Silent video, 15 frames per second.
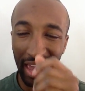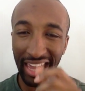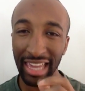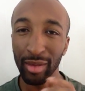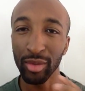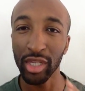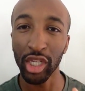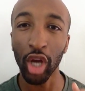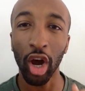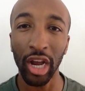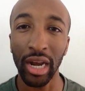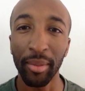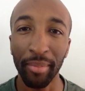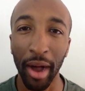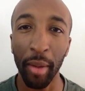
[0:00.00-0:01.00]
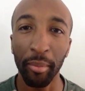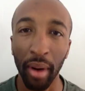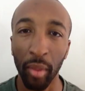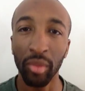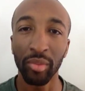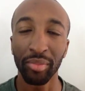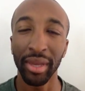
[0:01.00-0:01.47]
And he was talking about
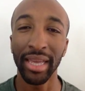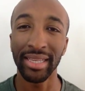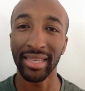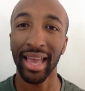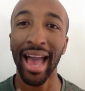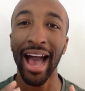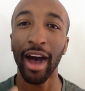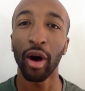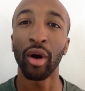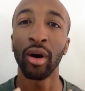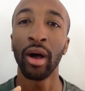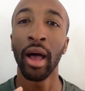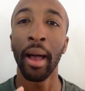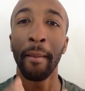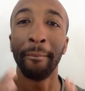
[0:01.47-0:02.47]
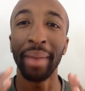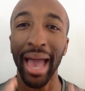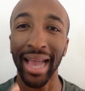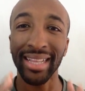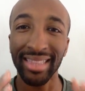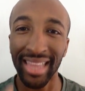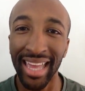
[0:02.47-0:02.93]
bumblebees and how
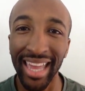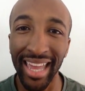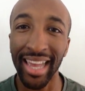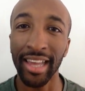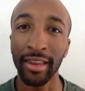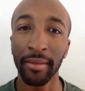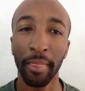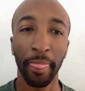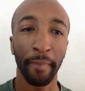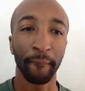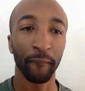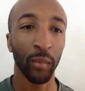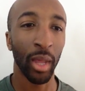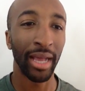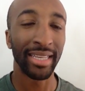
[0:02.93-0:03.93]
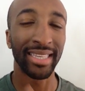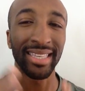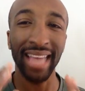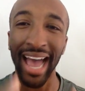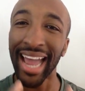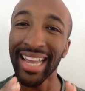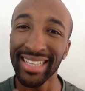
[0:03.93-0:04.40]
back then
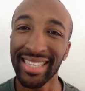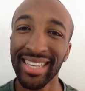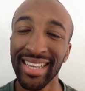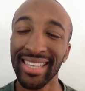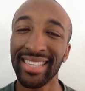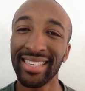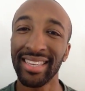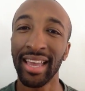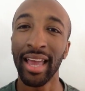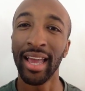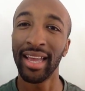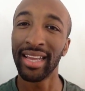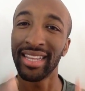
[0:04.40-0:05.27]
scientists